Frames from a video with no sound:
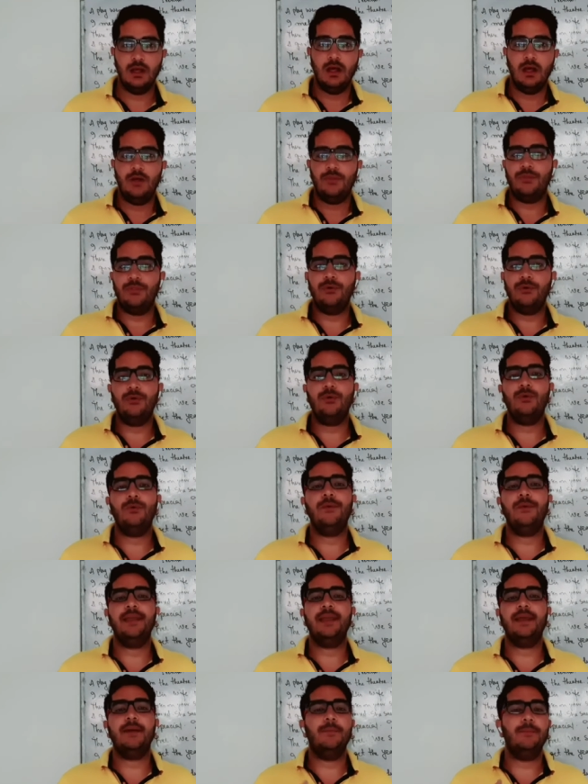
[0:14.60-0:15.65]
Though we
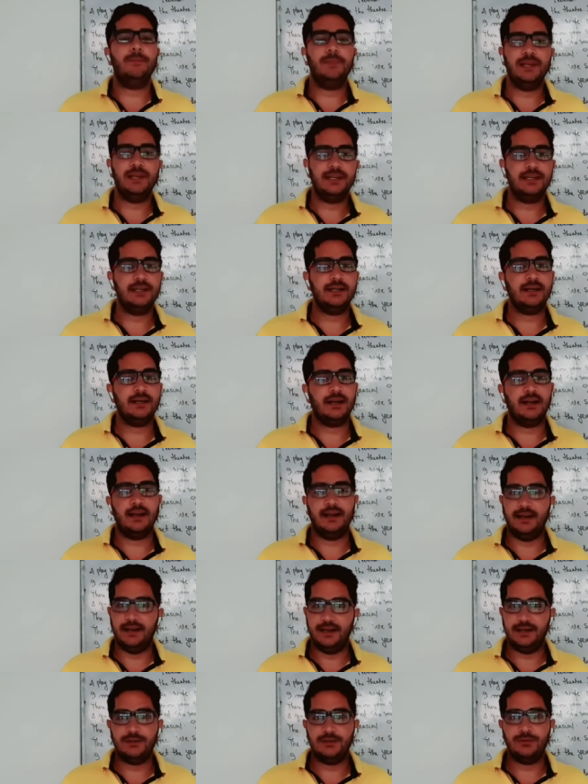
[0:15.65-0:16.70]
completed
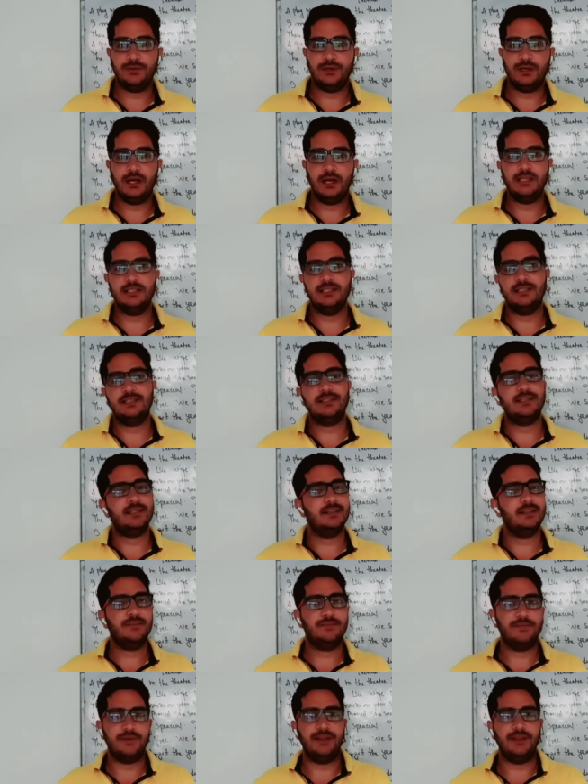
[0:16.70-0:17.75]
relative clauses in the
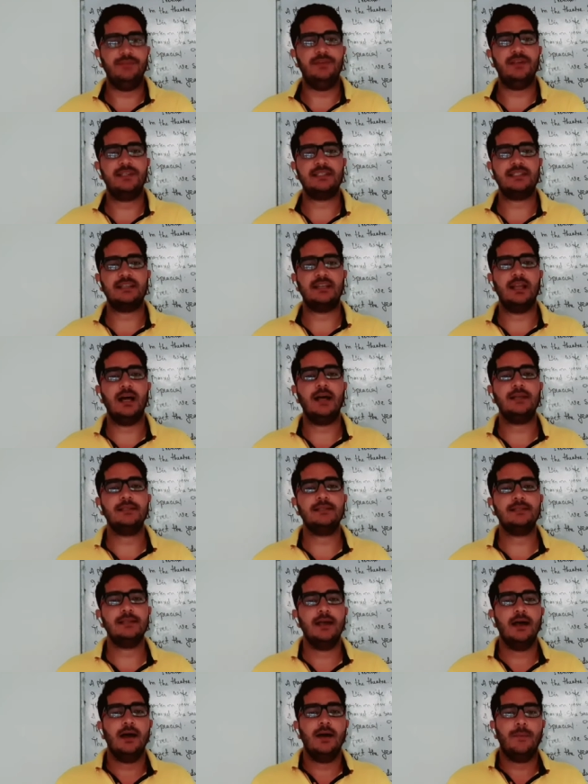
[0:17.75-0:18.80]
previous class,
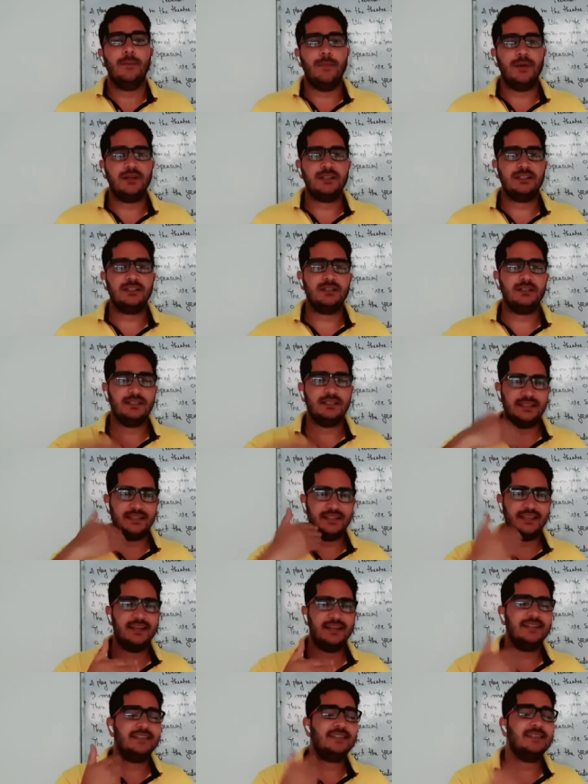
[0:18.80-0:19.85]
but there
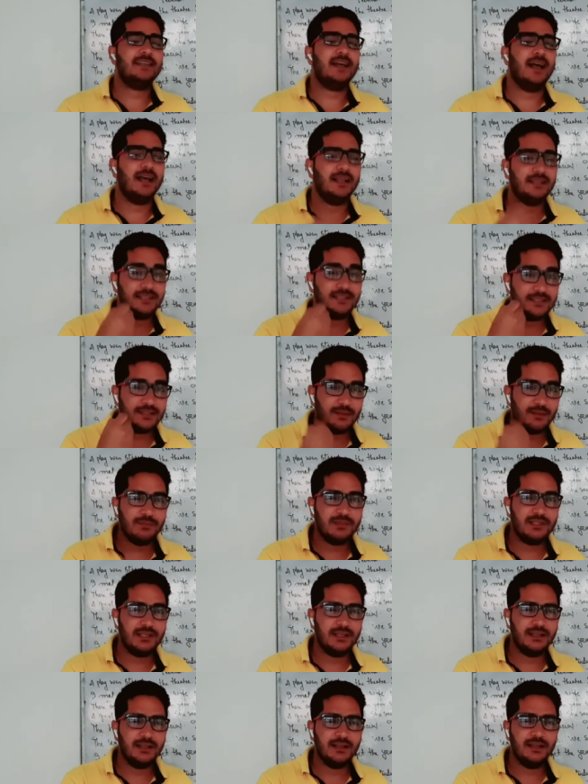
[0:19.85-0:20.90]
is
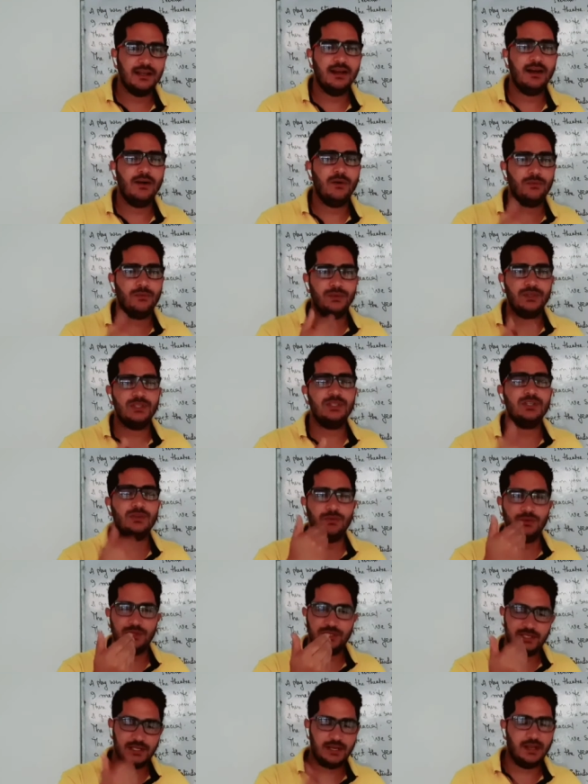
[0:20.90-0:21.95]
something which we
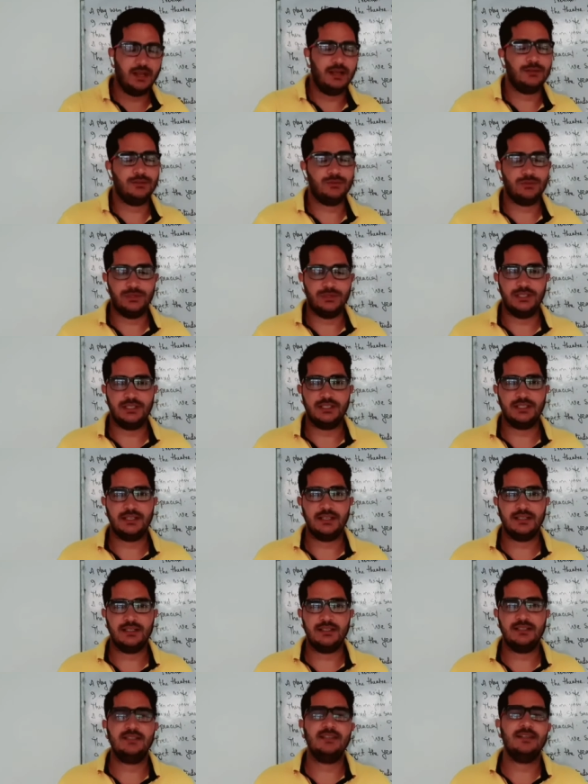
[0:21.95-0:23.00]
shall also
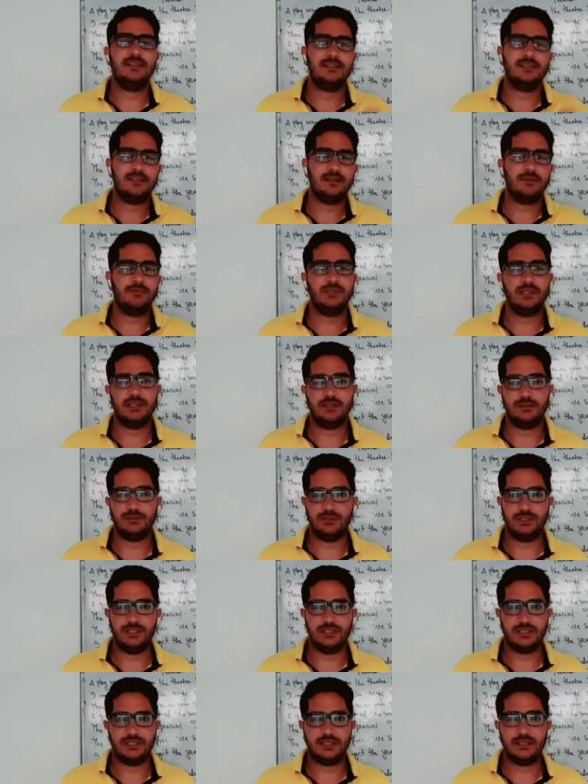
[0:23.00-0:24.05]
discuss, still something to
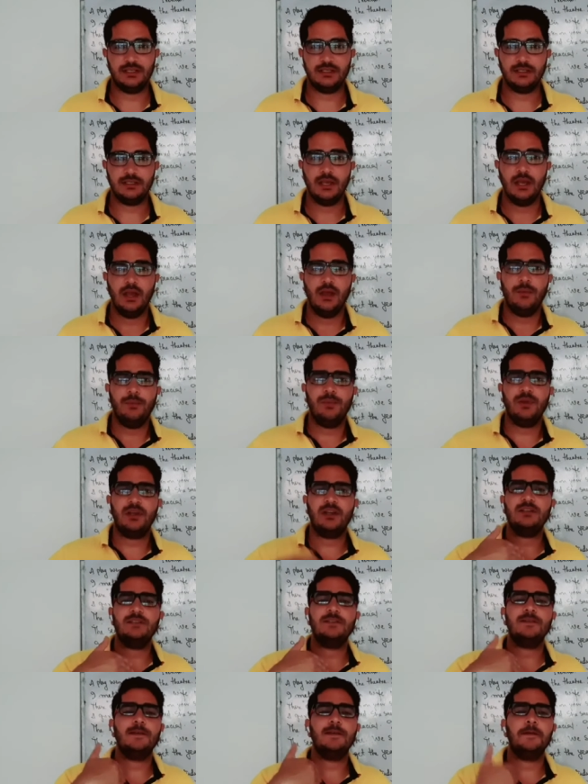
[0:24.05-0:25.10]
discuss, because